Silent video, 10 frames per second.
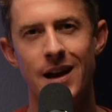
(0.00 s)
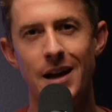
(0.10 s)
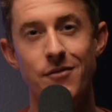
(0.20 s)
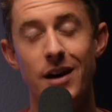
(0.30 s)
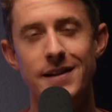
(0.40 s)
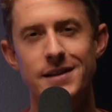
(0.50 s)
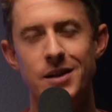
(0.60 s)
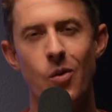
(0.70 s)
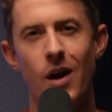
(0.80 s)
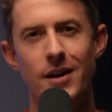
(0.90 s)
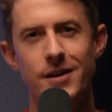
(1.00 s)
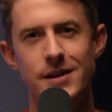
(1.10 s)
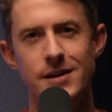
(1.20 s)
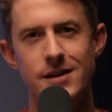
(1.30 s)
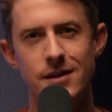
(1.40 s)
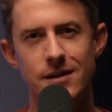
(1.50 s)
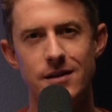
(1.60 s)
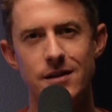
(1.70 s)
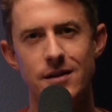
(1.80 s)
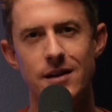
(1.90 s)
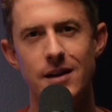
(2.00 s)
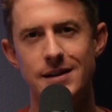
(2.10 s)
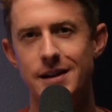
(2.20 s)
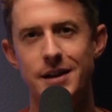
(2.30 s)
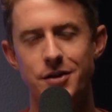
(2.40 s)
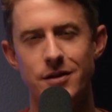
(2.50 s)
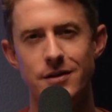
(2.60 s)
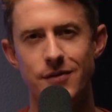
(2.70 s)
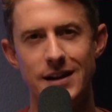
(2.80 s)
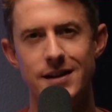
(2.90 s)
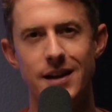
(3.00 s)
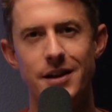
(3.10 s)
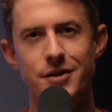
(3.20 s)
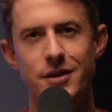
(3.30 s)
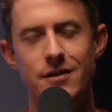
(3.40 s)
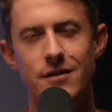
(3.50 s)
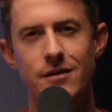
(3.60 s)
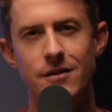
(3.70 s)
I invite these inquiries as initial investigation